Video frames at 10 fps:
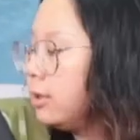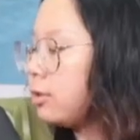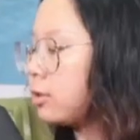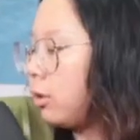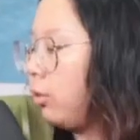
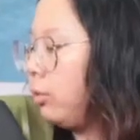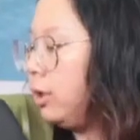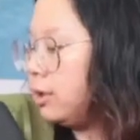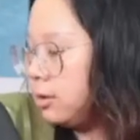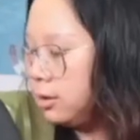So
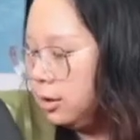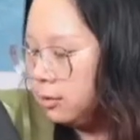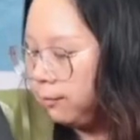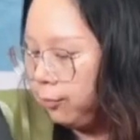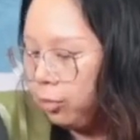it's this
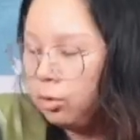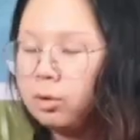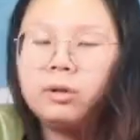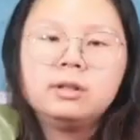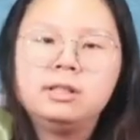
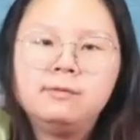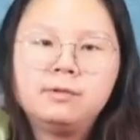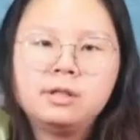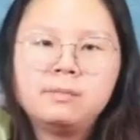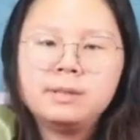four
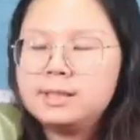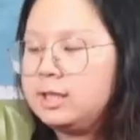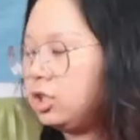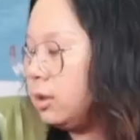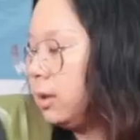different
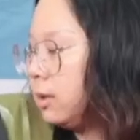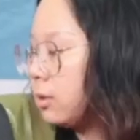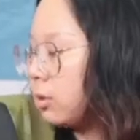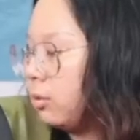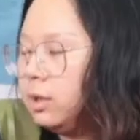position.
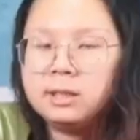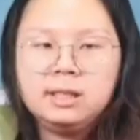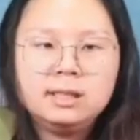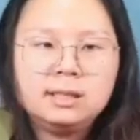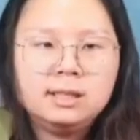So it's
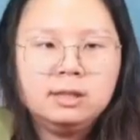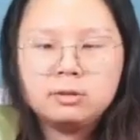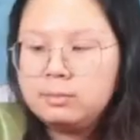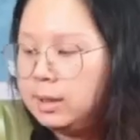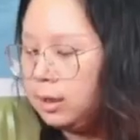easy
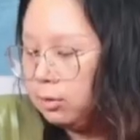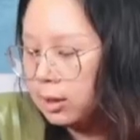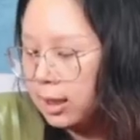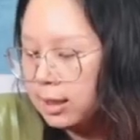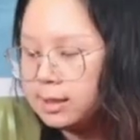to make you
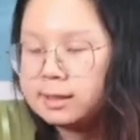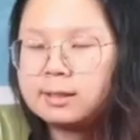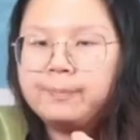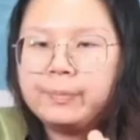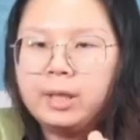guys.
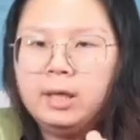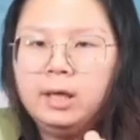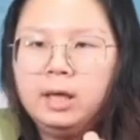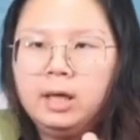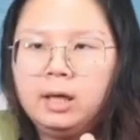
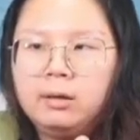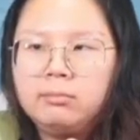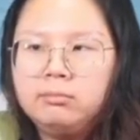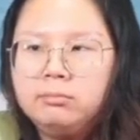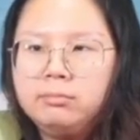Uh,
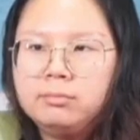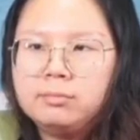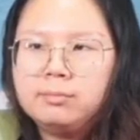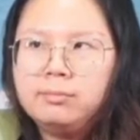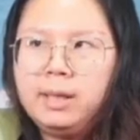mm,
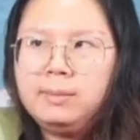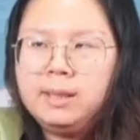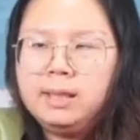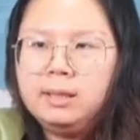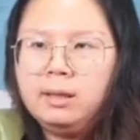
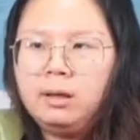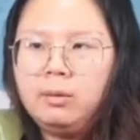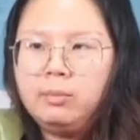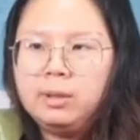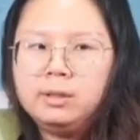maybe
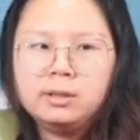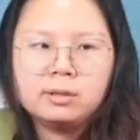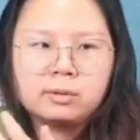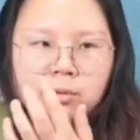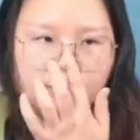uh, we
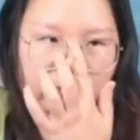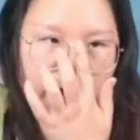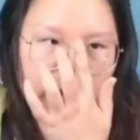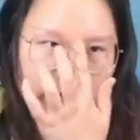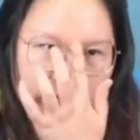
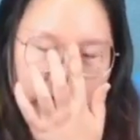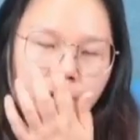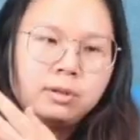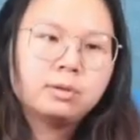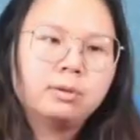feel
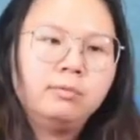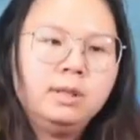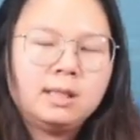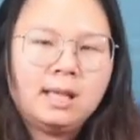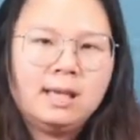we, we
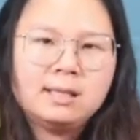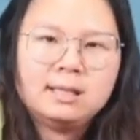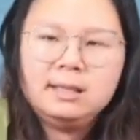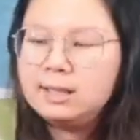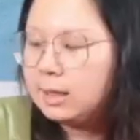can
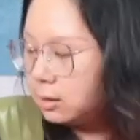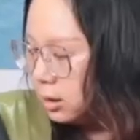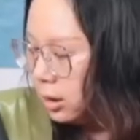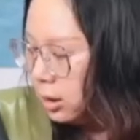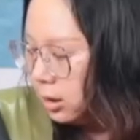see that
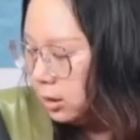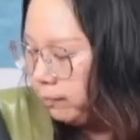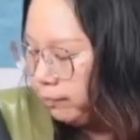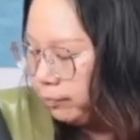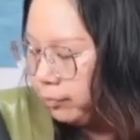
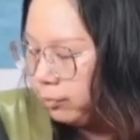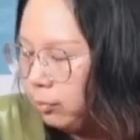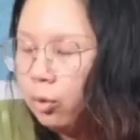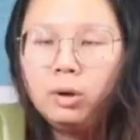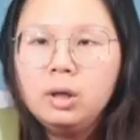um,
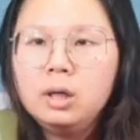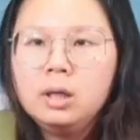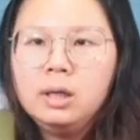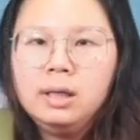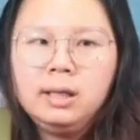more
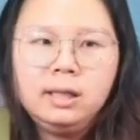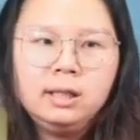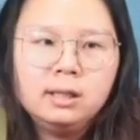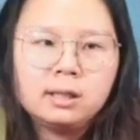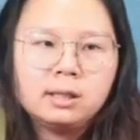
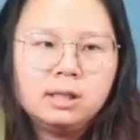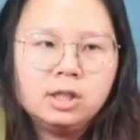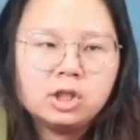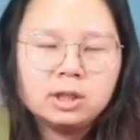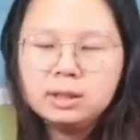air
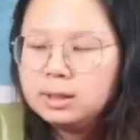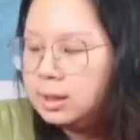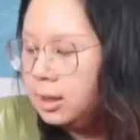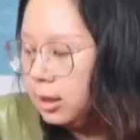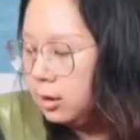condition
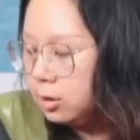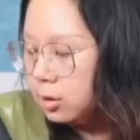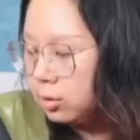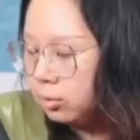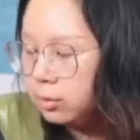and
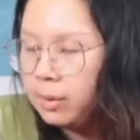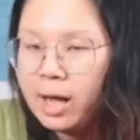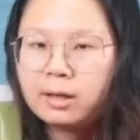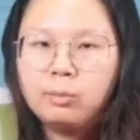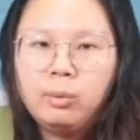so the
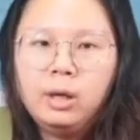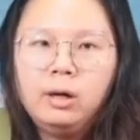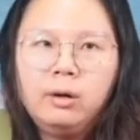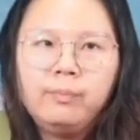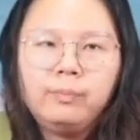bag
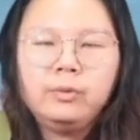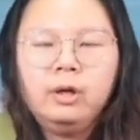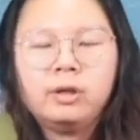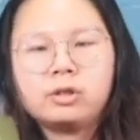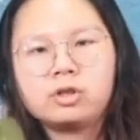will
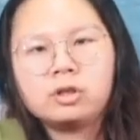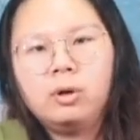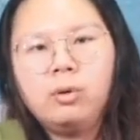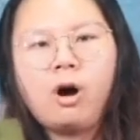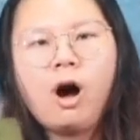not
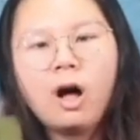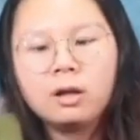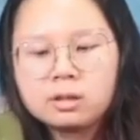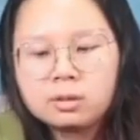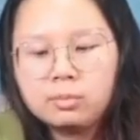so hot
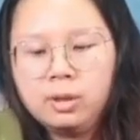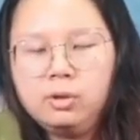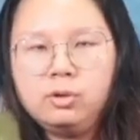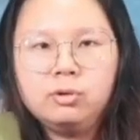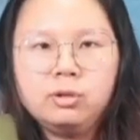when
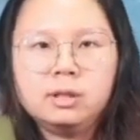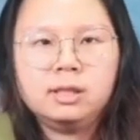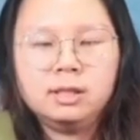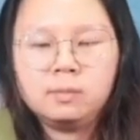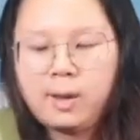you use
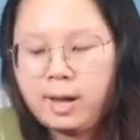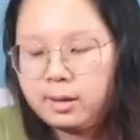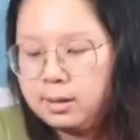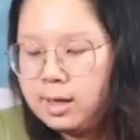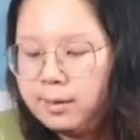this bag.
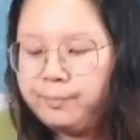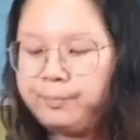Yeah.